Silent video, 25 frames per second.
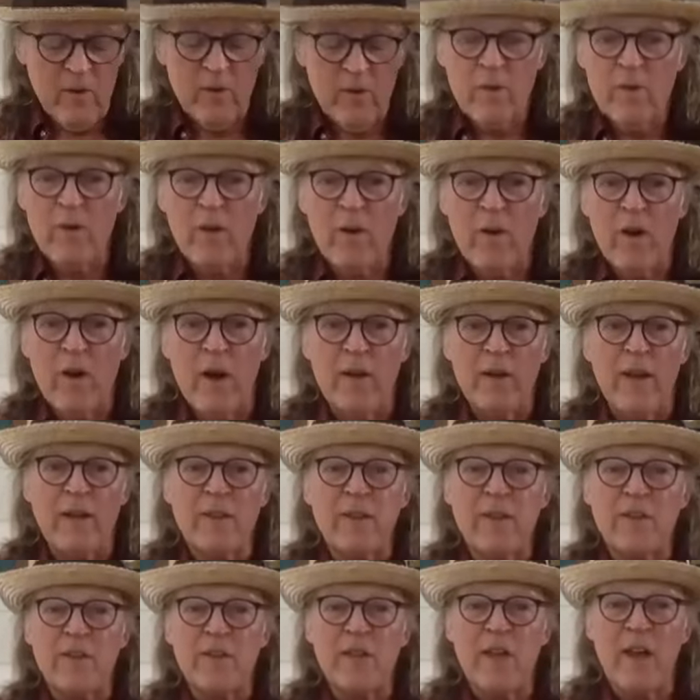Well, I'd like
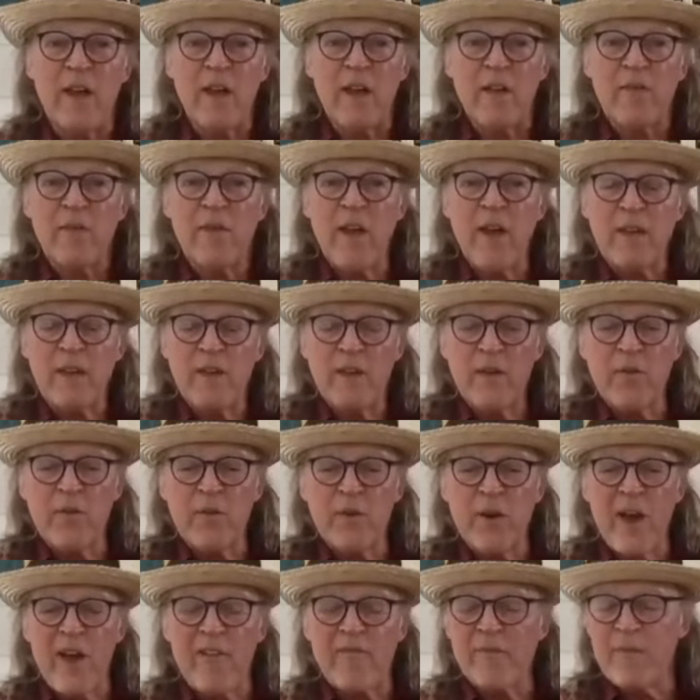to say thank you
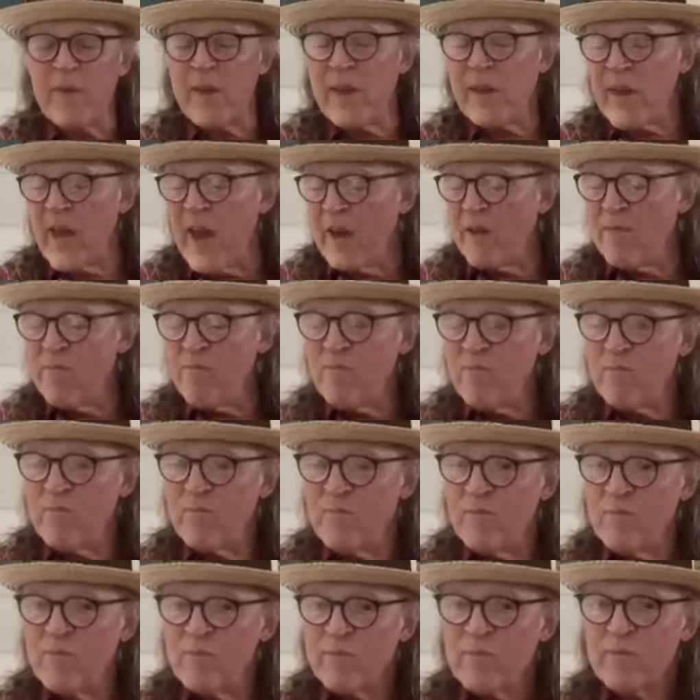for having me again.
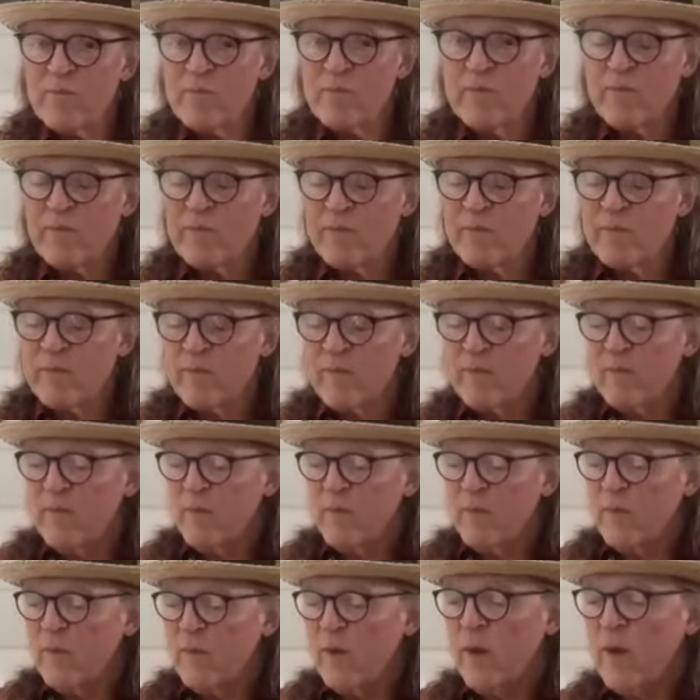
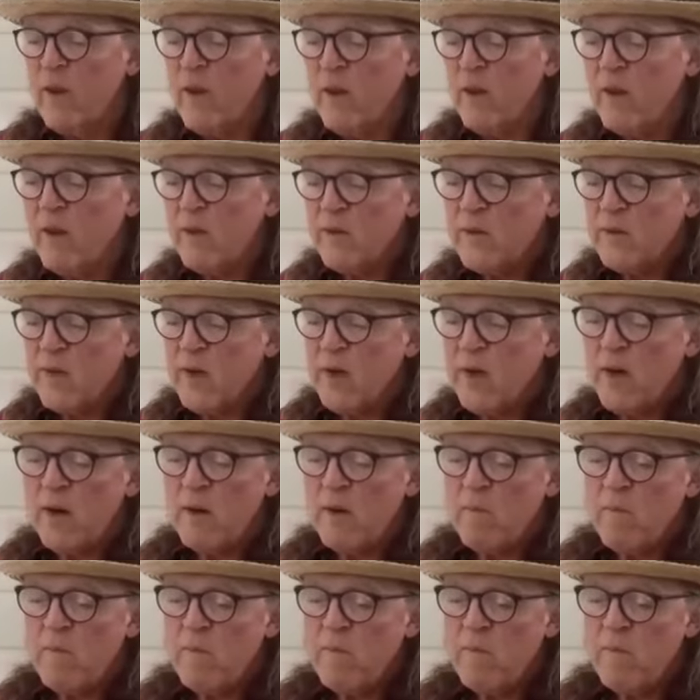And uh,